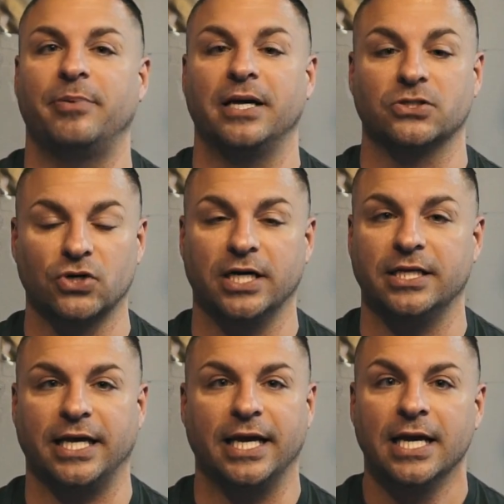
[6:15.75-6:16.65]
but
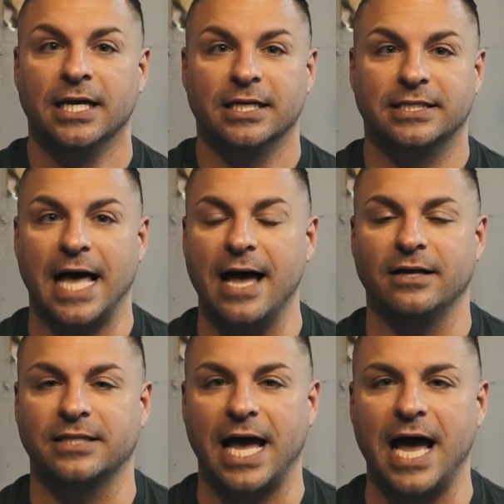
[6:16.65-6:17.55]
really
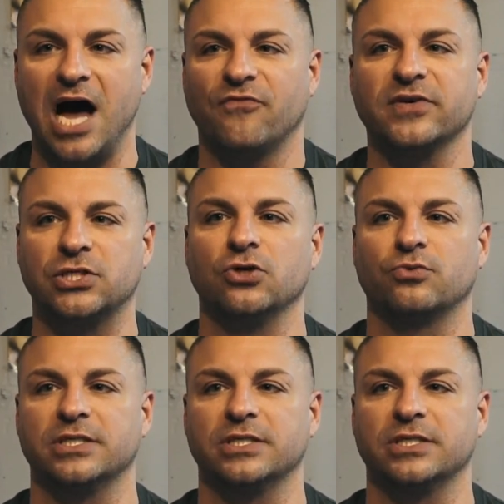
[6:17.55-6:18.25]
that alpha-2